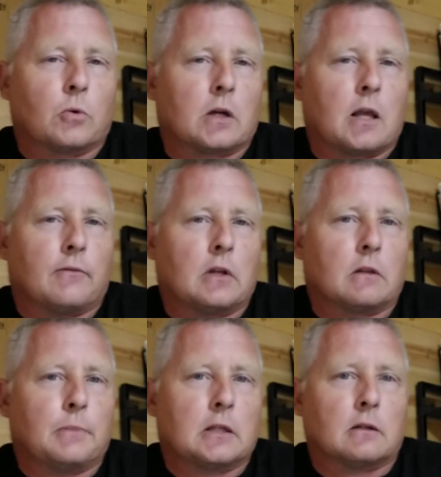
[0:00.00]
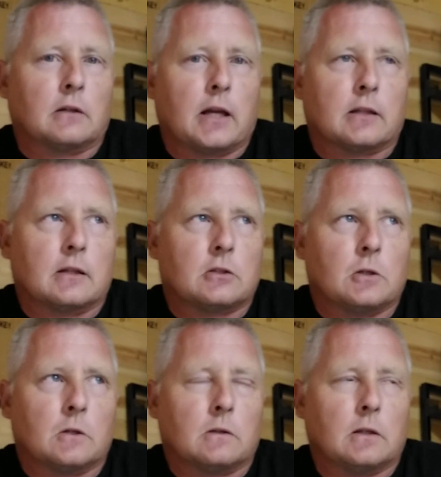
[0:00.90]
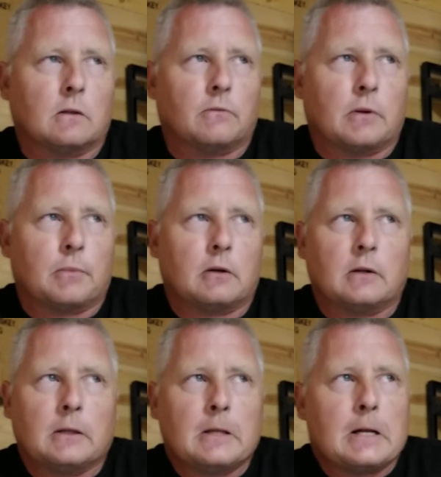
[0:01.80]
we're going to have another big turnout this year in November.